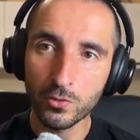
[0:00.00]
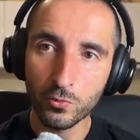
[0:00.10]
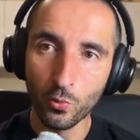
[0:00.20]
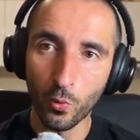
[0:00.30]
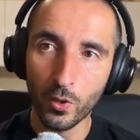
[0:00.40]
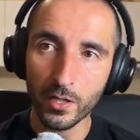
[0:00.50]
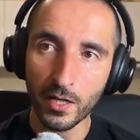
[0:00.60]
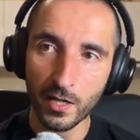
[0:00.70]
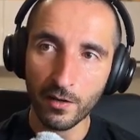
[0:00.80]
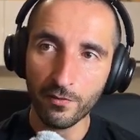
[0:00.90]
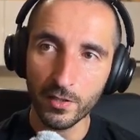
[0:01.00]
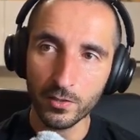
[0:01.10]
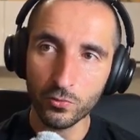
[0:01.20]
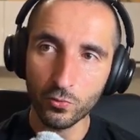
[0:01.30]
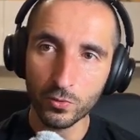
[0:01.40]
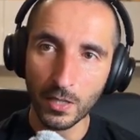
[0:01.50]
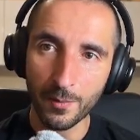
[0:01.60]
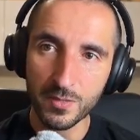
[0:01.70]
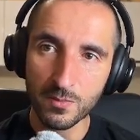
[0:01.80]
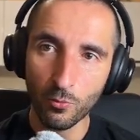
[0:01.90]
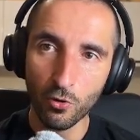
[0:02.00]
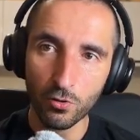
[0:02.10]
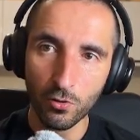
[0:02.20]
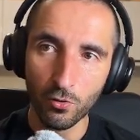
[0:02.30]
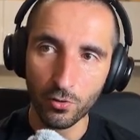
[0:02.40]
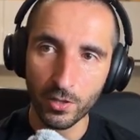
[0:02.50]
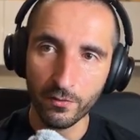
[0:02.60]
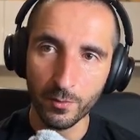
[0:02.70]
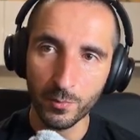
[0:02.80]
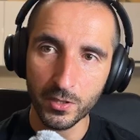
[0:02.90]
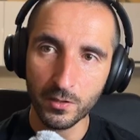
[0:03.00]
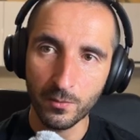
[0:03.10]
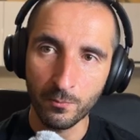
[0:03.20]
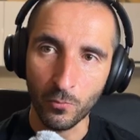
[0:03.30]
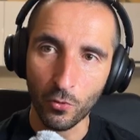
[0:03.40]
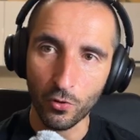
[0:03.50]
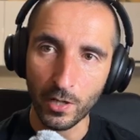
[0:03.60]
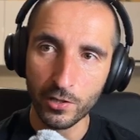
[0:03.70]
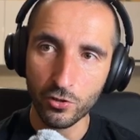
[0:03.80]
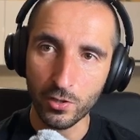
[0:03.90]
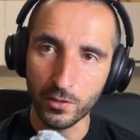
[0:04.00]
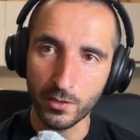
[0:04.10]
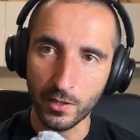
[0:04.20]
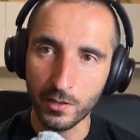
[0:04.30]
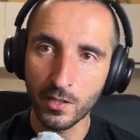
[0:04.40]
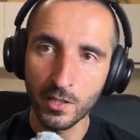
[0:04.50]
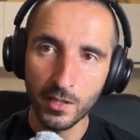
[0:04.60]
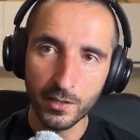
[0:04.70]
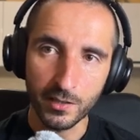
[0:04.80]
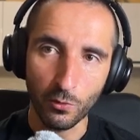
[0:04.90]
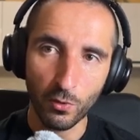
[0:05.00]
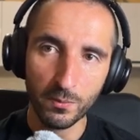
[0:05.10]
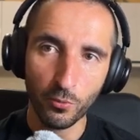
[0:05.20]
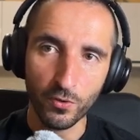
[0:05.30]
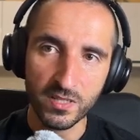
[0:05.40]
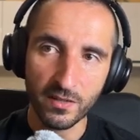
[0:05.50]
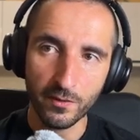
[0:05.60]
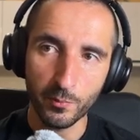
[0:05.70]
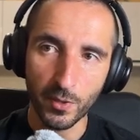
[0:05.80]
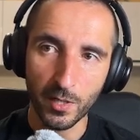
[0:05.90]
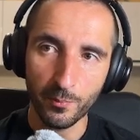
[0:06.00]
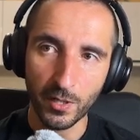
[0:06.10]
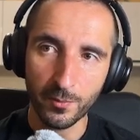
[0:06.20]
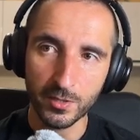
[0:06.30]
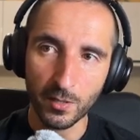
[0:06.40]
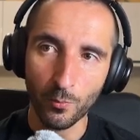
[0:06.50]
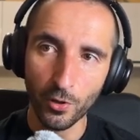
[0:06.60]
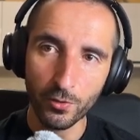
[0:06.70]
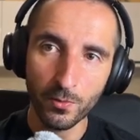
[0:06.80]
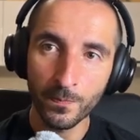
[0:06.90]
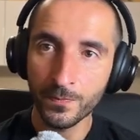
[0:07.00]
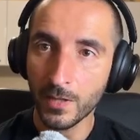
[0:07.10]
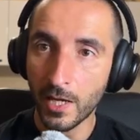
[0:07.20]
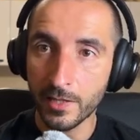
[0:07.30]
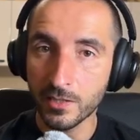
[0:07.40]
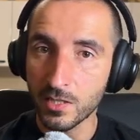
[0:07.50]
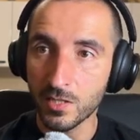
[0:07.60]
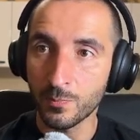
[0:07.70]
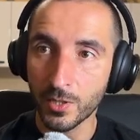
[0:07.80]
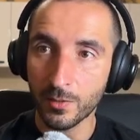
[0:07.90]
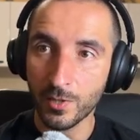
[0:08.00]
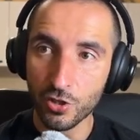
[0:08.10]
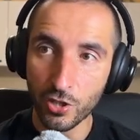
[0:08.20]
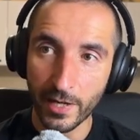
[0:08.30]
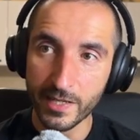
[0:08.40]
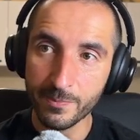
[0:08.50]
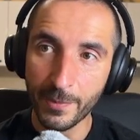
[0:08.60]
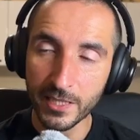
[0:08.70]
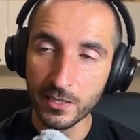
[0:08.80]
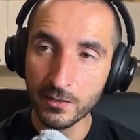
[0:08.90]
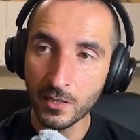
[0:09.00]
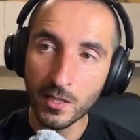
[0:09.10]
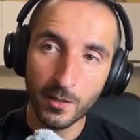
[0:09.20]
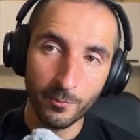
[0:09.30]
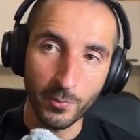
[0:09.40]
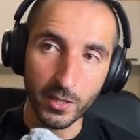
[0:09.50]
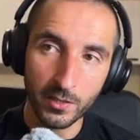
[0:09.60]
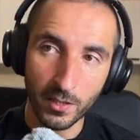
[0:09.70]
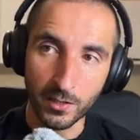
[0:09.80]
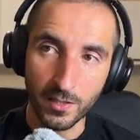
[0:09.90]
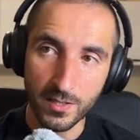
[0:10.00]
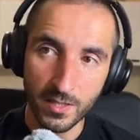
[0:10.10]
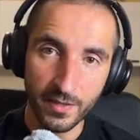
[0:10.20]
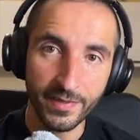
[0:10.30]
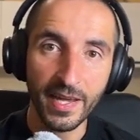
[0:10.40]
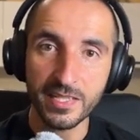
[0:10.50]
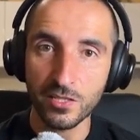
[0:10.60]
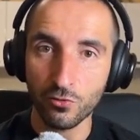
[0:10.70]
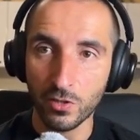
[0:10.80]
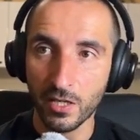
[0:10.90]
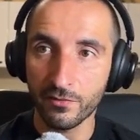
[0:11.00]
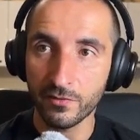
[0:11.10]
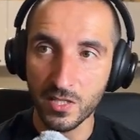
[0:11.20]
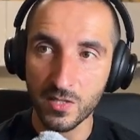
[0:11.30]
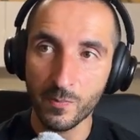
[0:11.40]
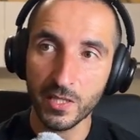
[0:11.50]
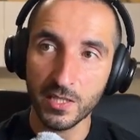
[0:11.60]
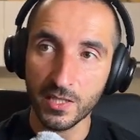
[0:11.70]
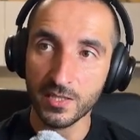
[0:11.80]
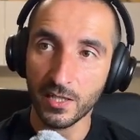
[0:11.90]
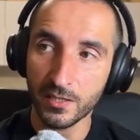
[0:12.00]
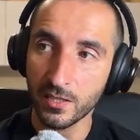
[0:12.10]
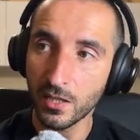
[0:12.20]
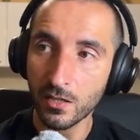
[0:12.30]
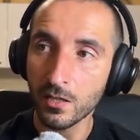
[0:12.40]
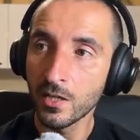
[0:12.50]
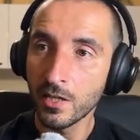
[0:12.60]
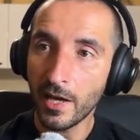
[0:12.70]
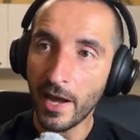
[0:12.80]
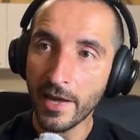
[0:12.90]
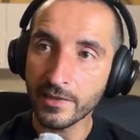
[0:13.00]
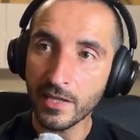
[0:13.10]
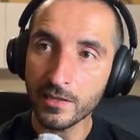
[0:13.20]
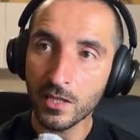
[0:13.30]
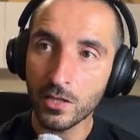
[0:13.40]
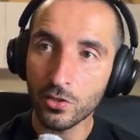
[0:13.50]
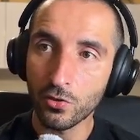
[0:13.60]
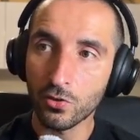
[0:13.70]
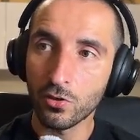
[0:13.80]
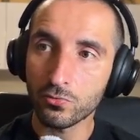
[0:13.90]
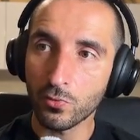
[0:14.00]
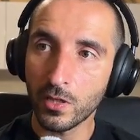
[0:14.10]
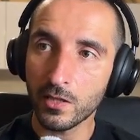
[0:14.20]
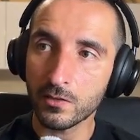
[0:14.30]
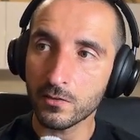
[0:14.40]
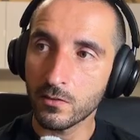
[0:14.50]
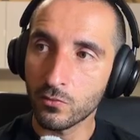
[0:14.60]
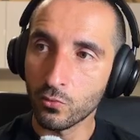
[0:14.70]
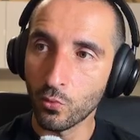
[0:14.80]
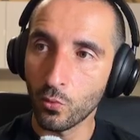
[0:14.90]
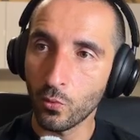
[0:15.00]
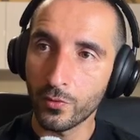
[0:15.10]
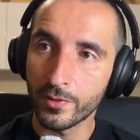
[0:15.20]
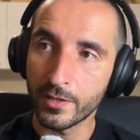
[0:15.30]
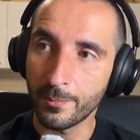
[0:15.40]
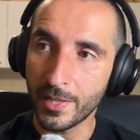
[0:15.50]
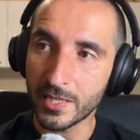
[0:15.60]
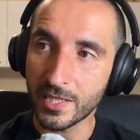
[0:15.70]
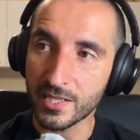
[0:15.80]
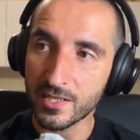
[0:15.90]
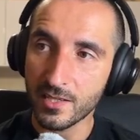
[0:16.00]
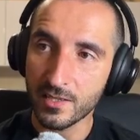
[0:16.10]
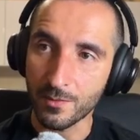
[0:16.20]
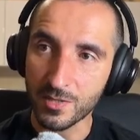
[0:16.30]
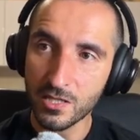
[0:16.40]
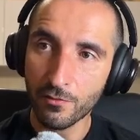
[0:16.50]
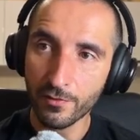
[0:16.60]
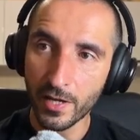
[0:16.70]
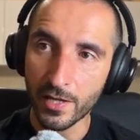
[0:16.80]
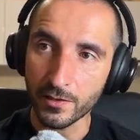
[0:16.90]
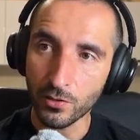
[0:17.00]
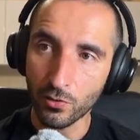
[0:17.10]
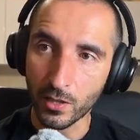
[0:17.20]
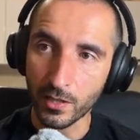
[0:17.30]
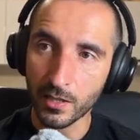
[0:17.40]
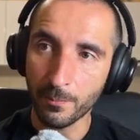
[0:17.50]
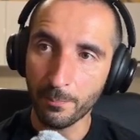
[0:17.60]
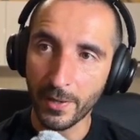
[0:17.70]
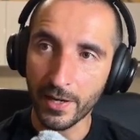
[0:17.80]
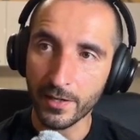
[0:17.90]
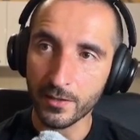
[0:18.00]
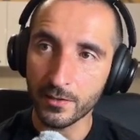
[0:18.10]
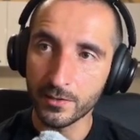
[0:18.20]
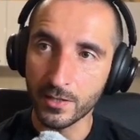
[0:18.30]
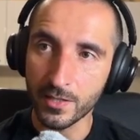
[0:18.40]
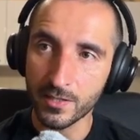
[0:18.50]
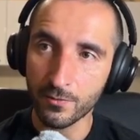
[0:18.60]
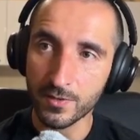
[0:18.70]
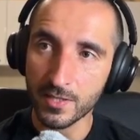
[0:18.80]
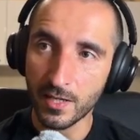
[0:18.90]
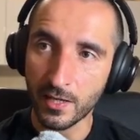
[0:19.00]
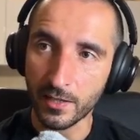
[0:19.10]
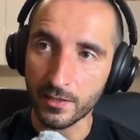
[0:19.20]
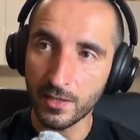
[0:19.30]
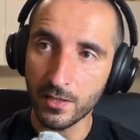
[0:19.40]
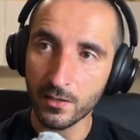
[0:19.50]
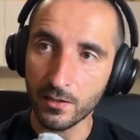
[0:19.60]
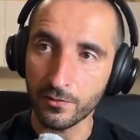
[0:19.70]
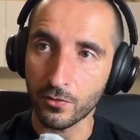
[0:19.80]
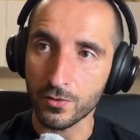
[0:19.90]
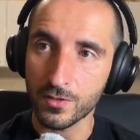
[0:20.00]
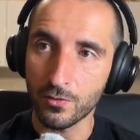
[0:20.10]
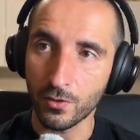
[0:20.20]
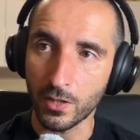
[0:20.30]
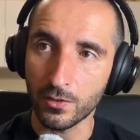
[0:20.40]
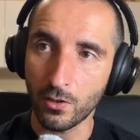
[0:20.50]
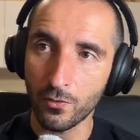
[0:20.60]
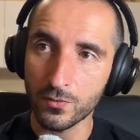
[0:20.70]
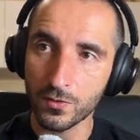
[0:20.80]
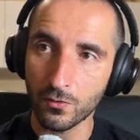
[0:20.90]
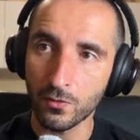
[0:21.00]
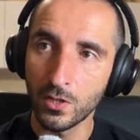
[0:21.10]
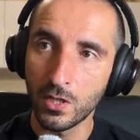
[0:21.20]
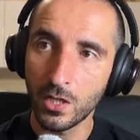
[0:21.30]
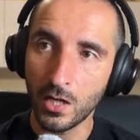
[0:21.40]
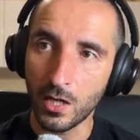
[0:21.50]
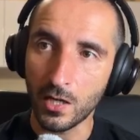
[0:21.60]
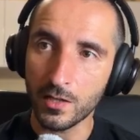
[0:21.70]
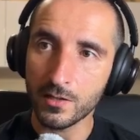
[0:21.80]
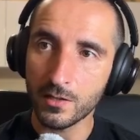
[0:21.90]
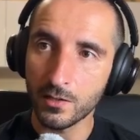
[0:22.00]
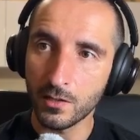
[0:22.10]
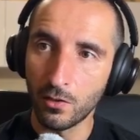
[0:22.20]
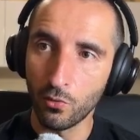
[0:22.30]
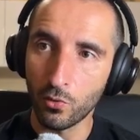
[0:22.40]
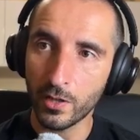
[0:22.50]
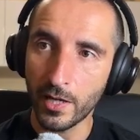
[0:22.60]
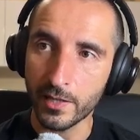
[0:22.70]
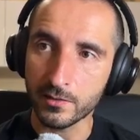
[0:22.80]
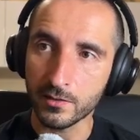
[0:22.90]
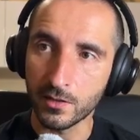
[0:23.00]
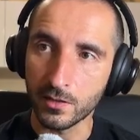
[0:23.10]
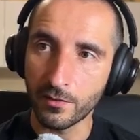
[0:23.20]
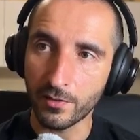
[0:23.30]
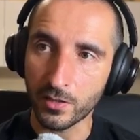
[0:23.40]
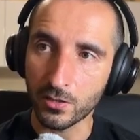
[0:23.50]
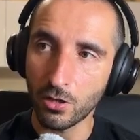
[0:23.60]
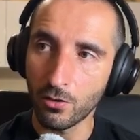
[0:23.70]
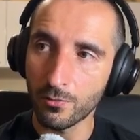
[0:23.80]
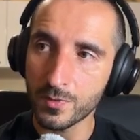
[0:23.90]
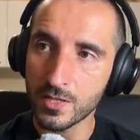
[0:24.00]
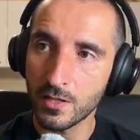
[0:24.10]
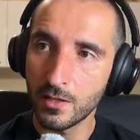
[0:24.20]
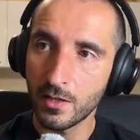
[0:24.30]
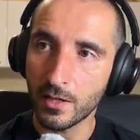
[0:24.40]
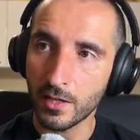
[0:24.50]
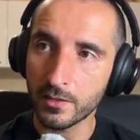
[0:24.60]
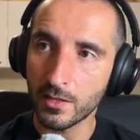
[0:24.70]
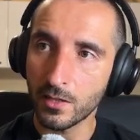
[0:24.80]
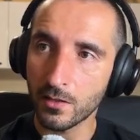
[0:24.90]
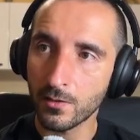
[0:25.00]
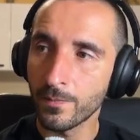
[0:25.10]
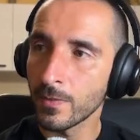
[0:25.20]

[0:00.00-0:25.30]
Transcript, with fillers: took roughly two times more or even bit more actually than the 1.7 billion parameter model and this is pretty much expected but it is nice that you have these metrics right here and then you're going to get to the metrics themselves and you can compare the results right here of course you can also uh, look at the different columns right here